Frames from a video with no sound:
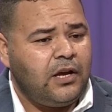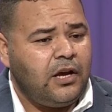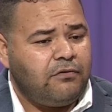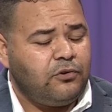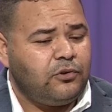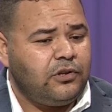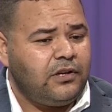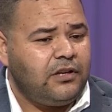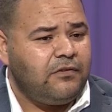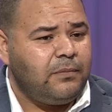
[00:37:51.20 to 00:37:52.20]
if you
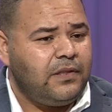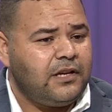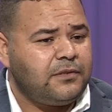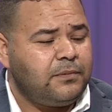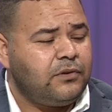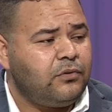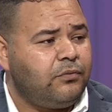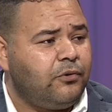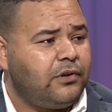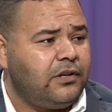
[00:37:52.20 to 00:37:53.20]
didn't give me the spirit of
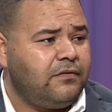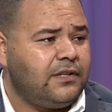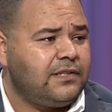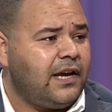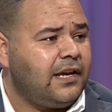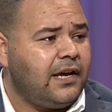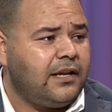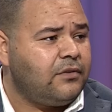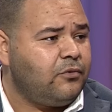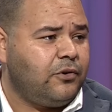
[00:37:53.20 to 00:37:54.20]
forgiveness, I
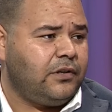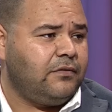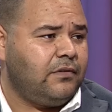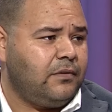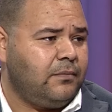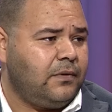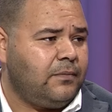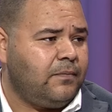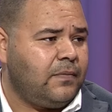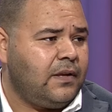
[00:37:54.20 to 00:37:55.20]
cannot forgive them.
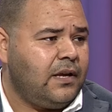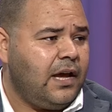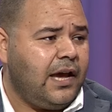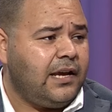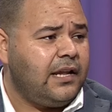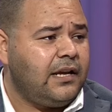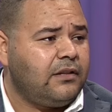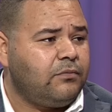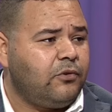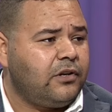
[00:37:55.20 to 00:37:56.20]
I
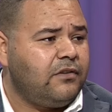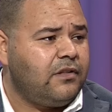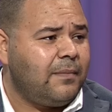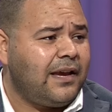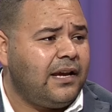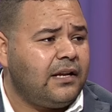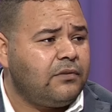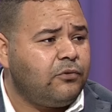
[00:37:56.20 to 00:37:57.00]
cannot forgive them. I cannot